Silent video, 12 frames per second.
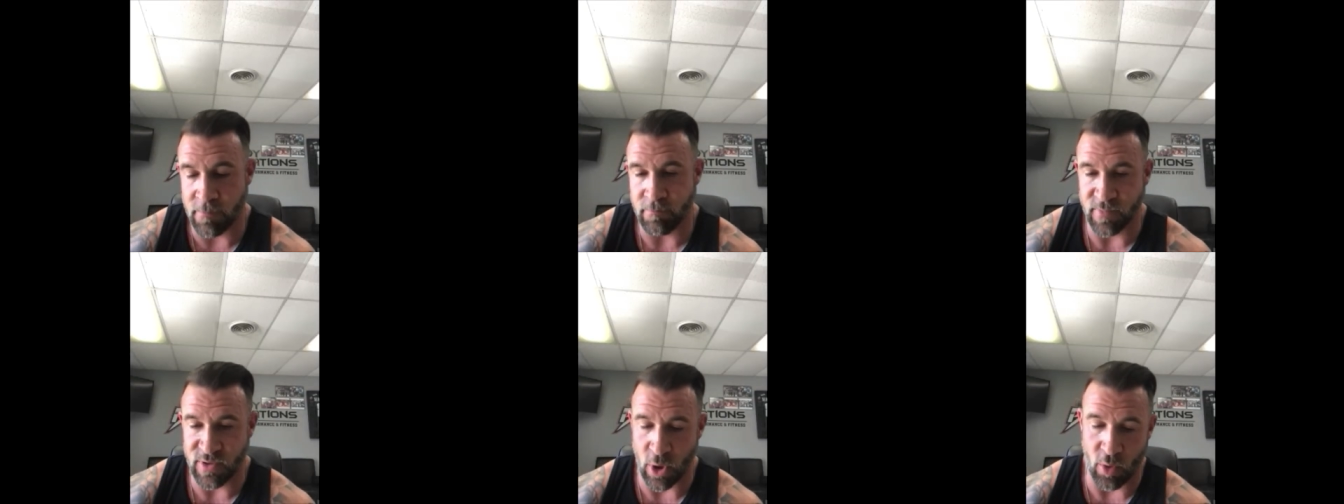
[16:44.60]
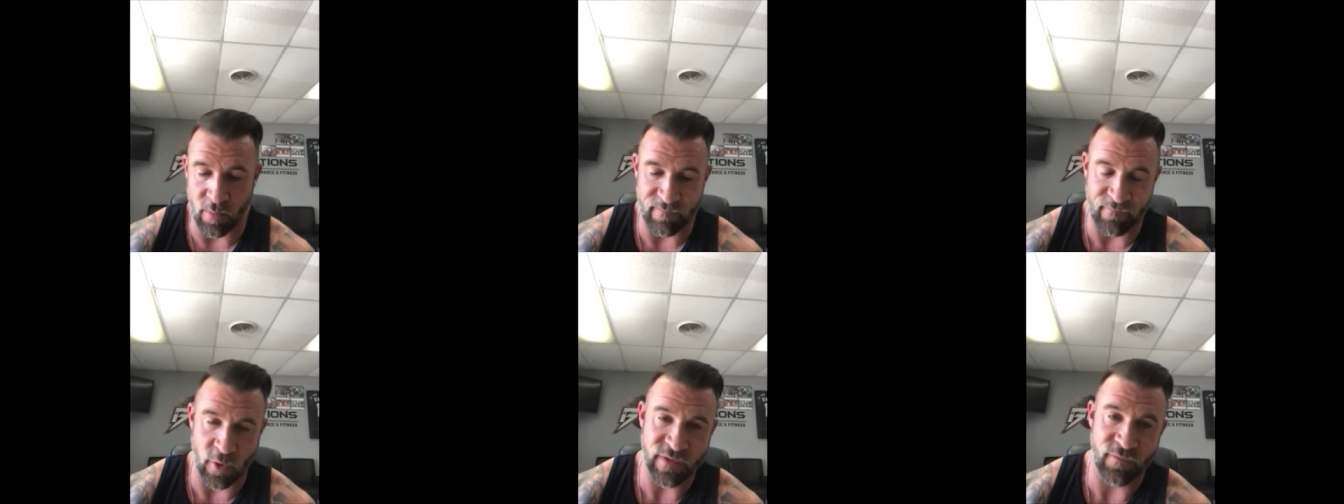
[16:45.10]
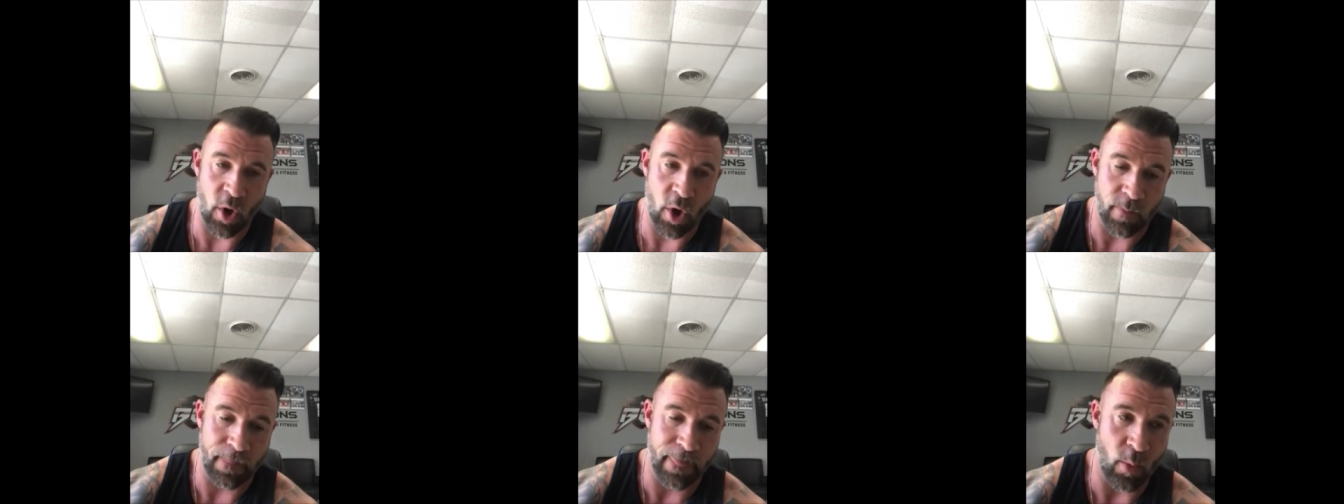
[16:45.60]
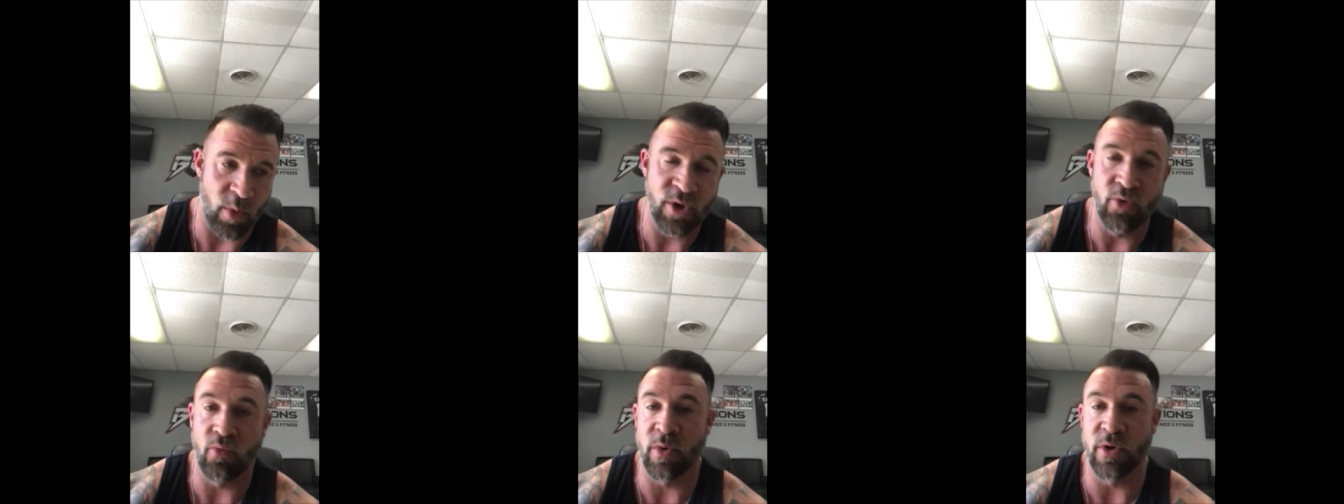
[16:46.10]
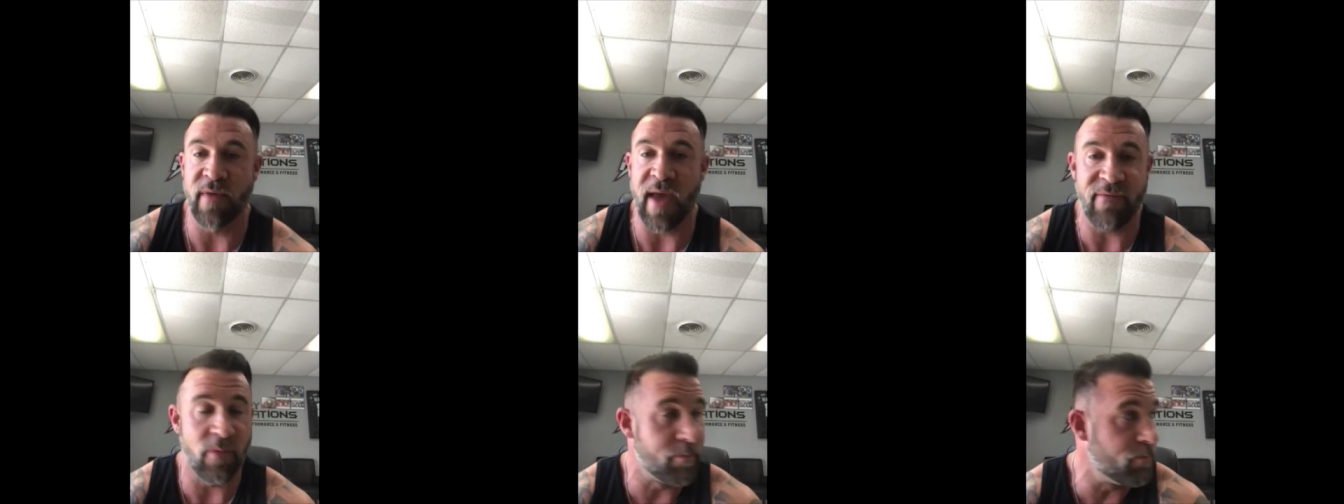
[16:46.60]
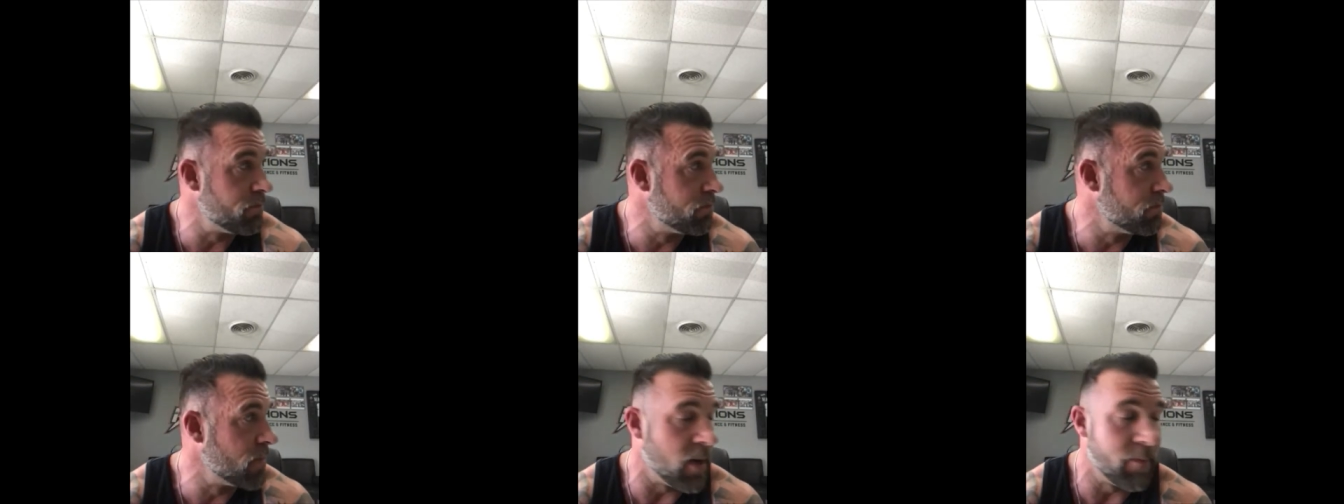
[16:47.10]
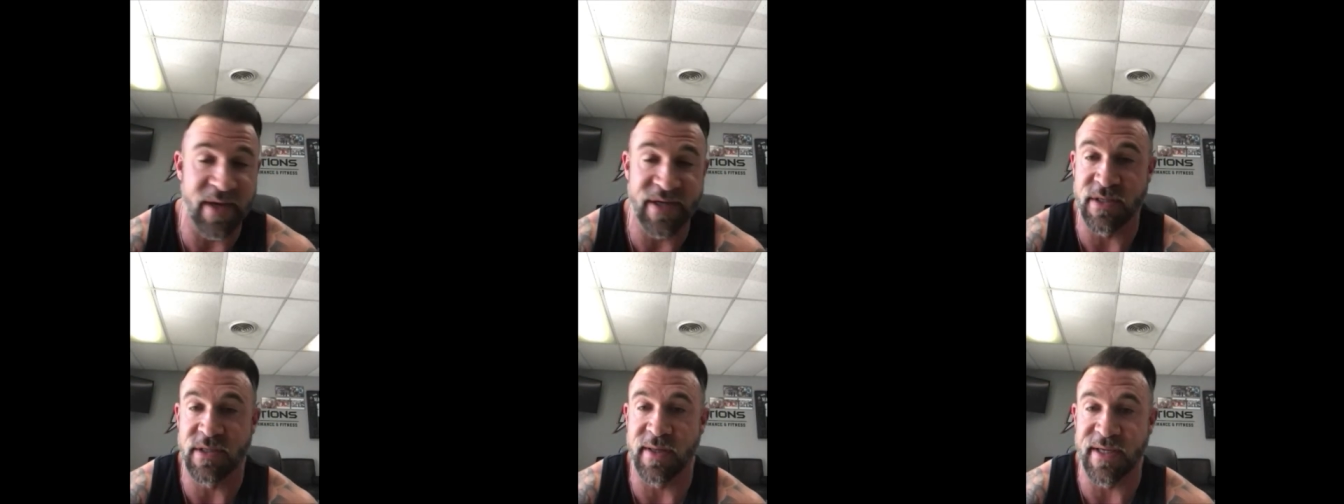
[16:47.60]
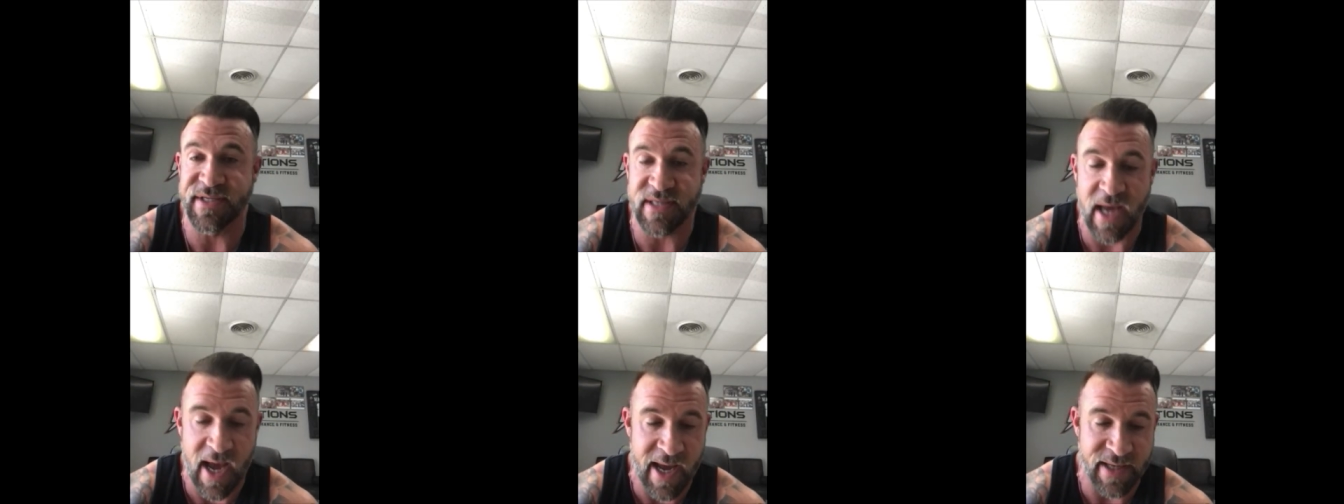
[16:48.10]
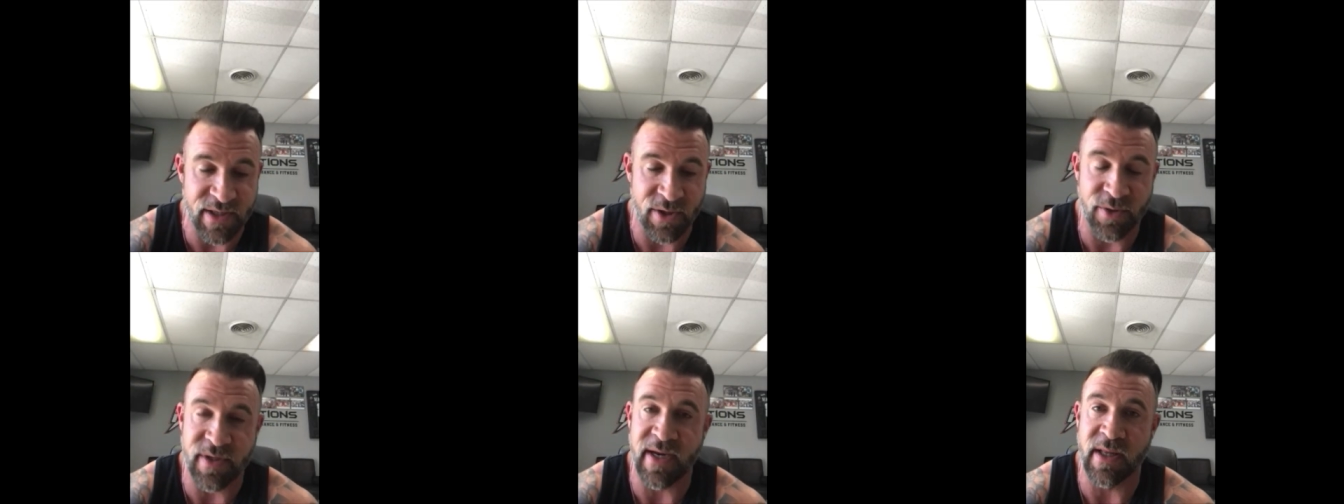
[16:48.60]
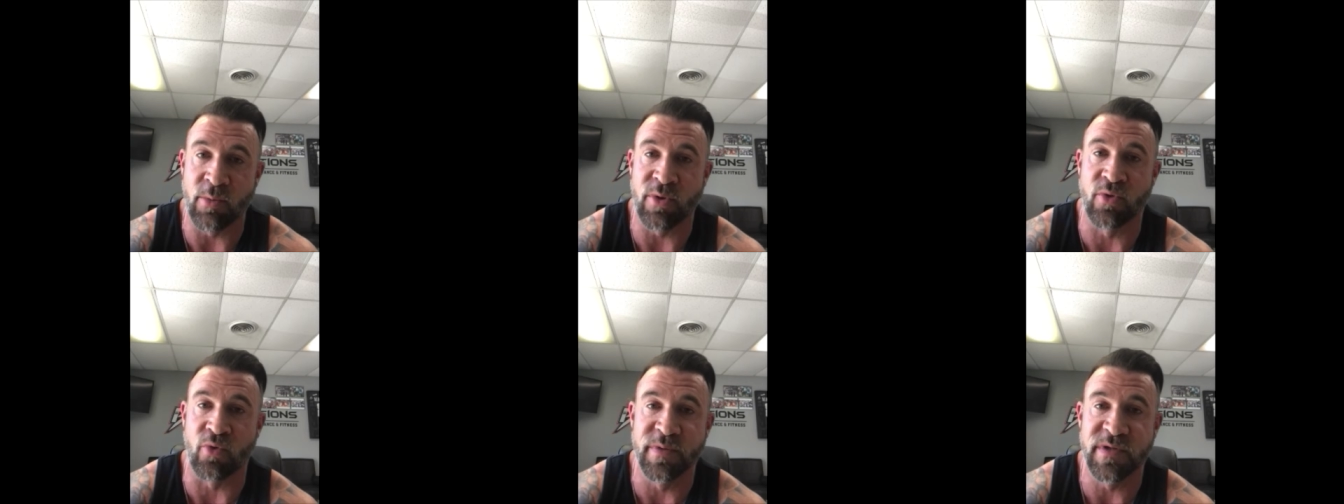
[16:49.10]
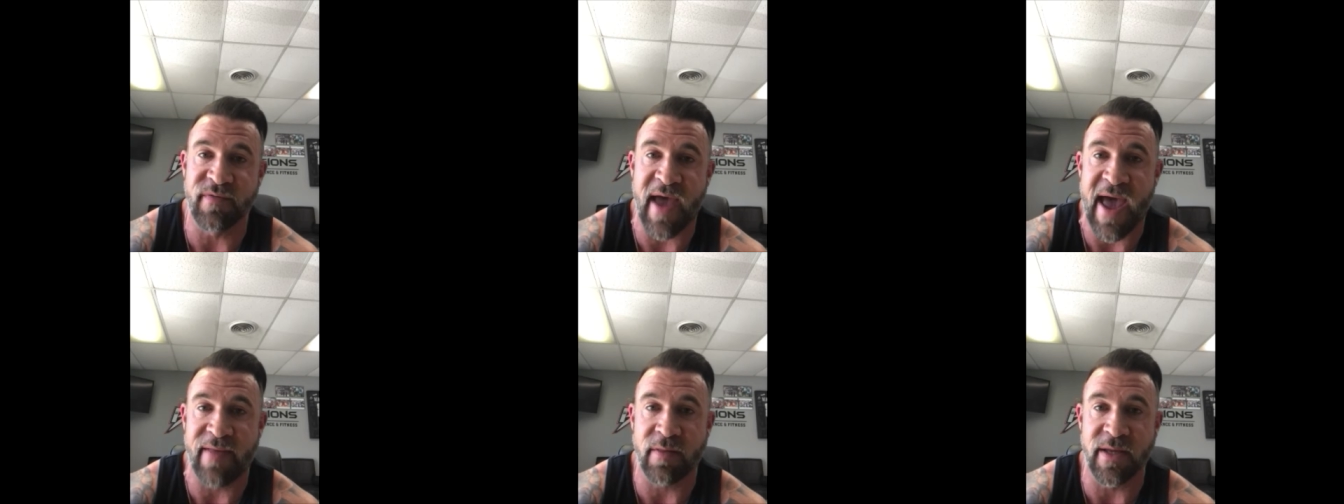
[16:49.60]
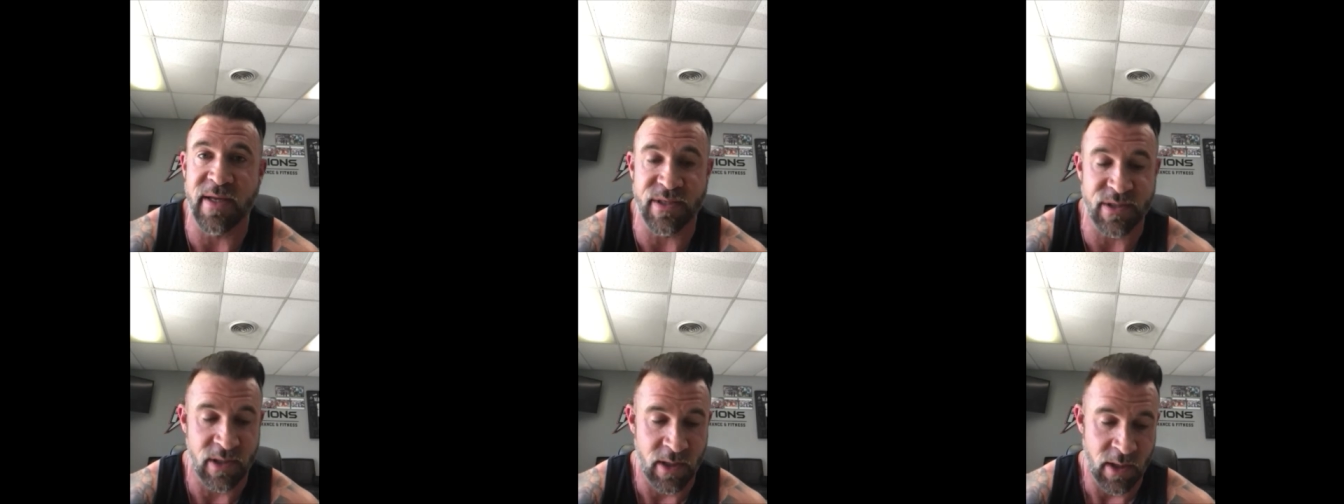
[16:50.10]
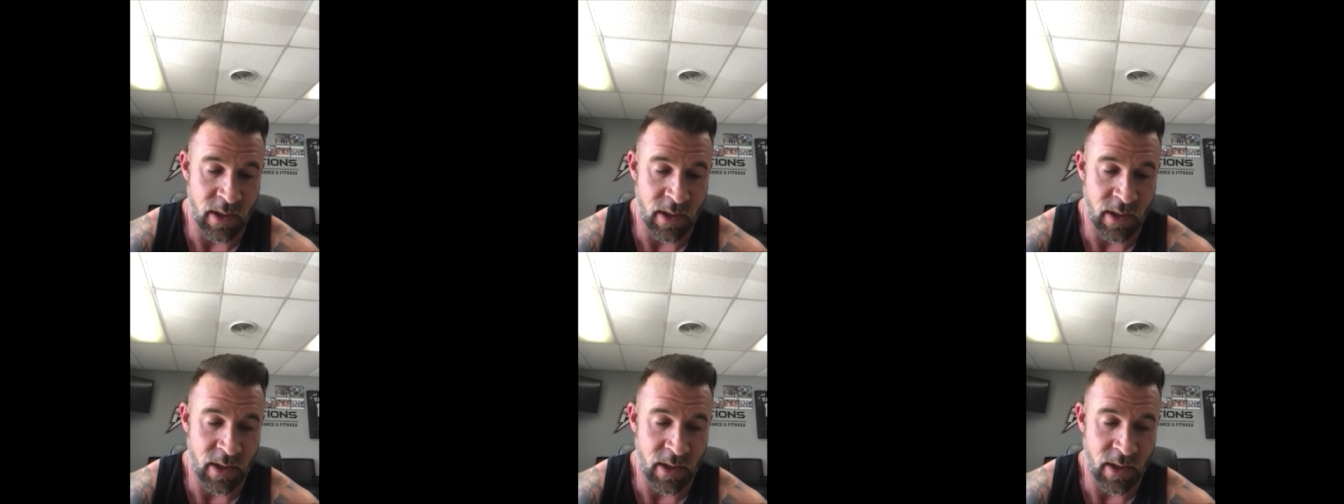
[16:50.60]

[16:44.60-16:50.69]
So first of all, when you have a business of this size and you're dealing with groups of athletes.